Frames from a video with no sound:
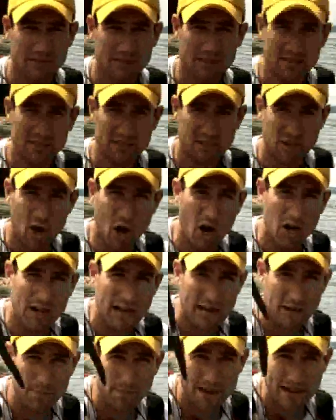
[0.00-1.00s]
is the
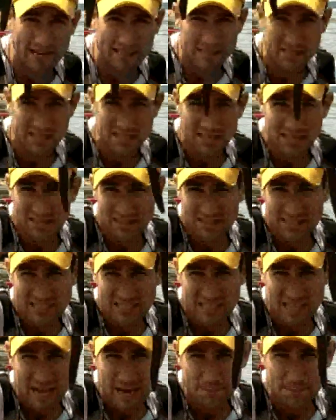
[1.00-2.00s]
Hoghead Baits
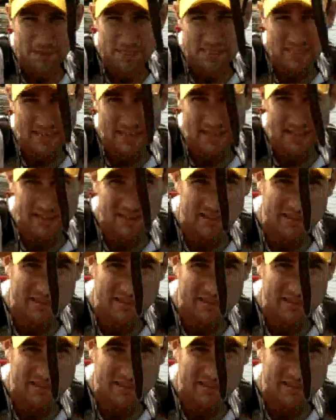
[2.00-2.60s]
slop stick.